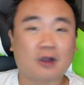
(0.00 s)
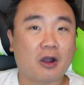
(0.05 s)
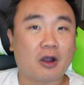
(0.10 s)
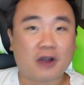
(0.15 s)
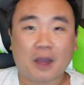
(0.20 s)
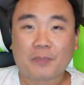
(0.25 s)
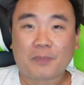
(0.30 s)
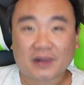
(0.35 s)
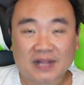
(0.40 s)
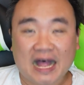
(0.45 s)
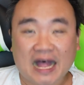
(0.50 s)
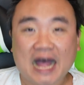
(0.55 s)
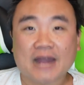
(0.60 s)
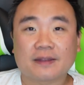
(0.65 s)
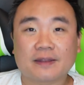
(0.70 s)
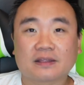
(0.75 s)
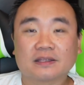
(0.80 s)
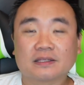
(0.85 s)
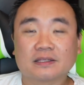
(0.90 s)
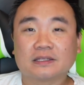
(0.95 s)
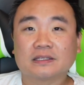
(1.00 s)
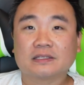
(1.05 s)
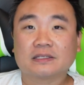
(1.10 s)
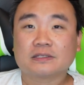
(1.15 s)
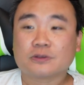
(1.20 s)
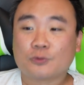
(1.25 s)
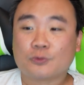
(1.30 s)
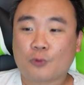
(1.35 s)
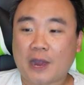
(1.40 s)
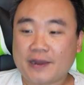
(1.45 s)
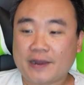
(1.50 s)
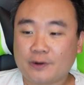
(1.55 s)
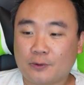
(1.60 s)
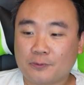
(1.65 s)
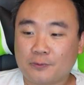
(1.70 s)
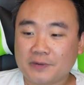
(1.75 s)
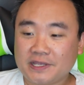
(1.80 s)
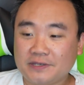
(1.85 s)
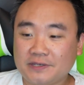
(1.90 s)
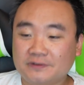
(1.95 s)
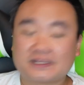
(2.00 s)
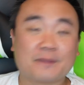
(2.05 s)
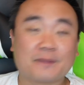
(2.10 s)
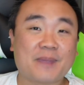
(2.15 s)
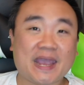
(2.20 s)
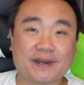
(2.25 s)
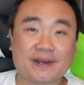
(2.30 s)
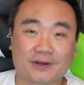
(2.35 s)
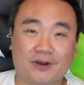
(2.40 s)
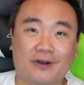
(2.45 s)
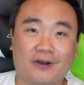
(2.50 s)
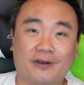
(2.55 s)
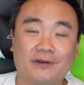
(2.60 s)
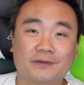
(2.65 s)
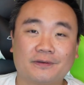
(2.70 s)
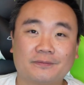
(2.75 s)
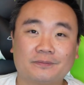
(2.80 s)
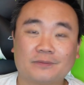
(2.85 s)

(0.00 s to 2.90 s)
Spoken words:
gone up a lot. Why don't we use the beta card?